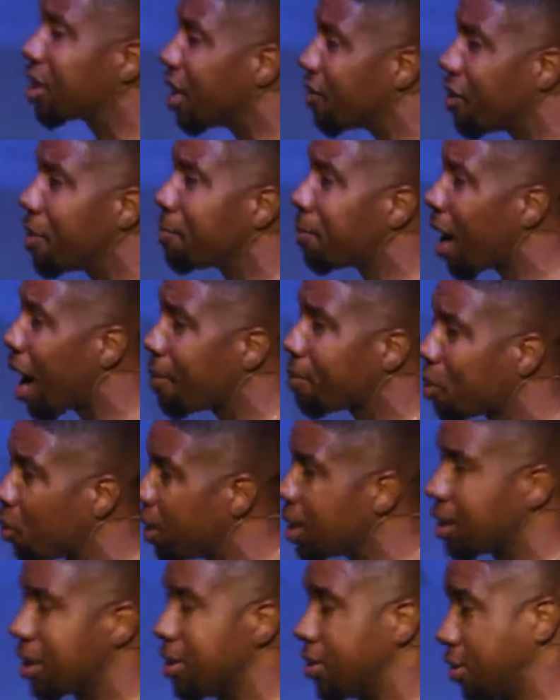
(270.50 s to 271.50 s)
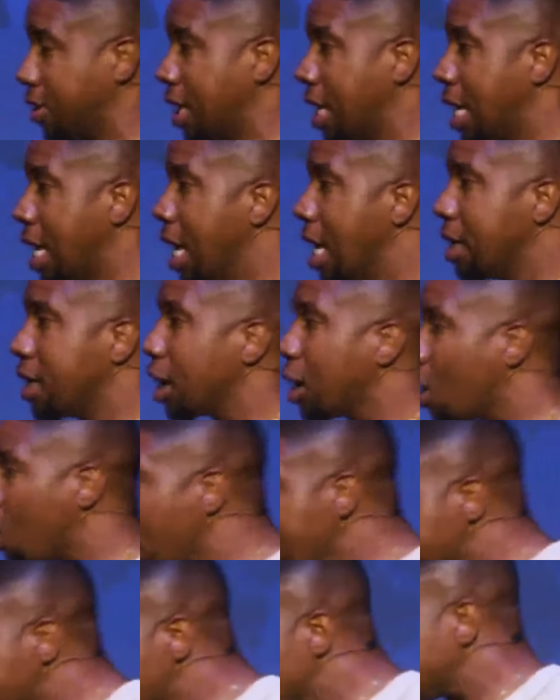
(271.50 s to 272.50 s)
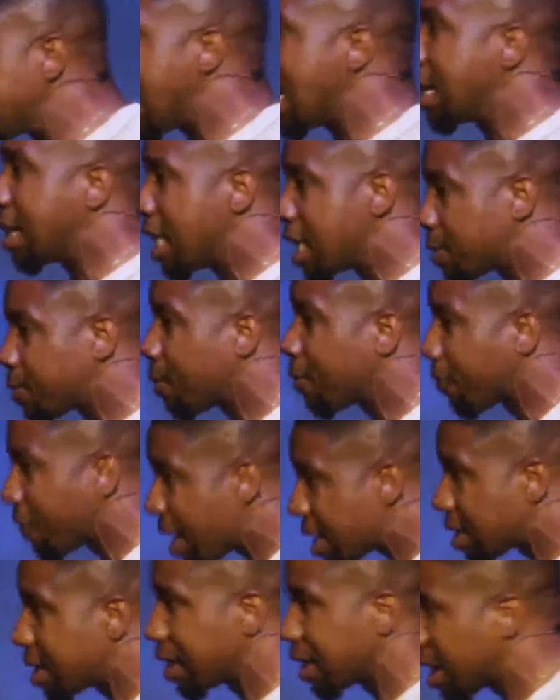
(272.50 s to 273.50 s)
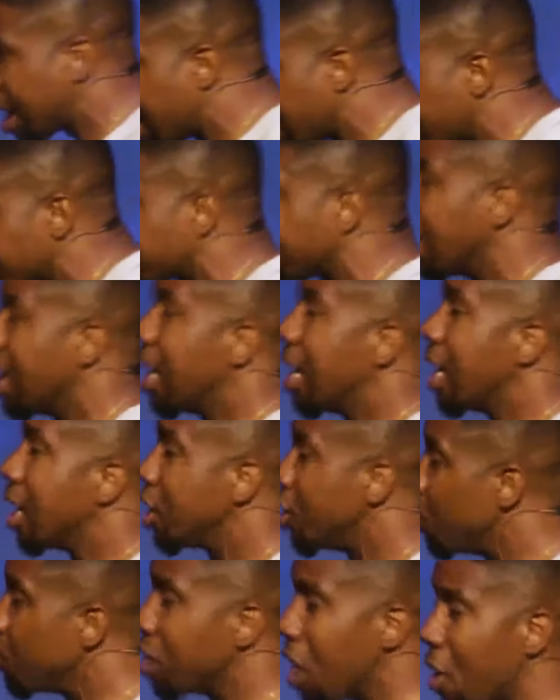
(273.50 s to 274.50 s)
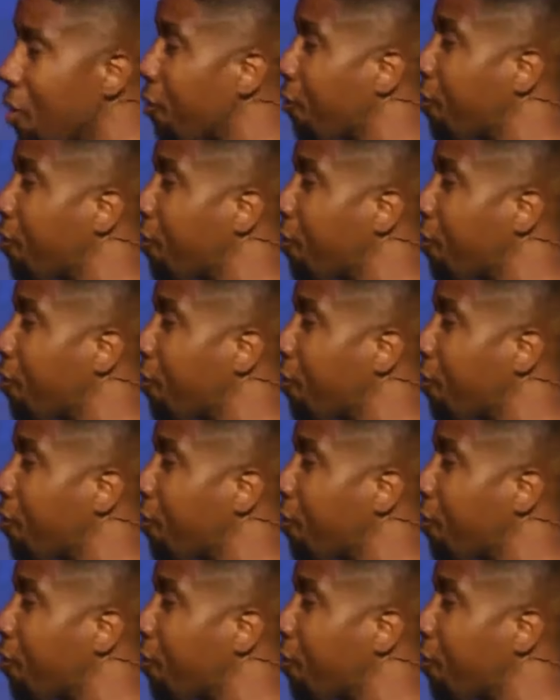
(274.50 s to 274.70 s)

giving pop quizzes. The quizzes that this professor gives, you don't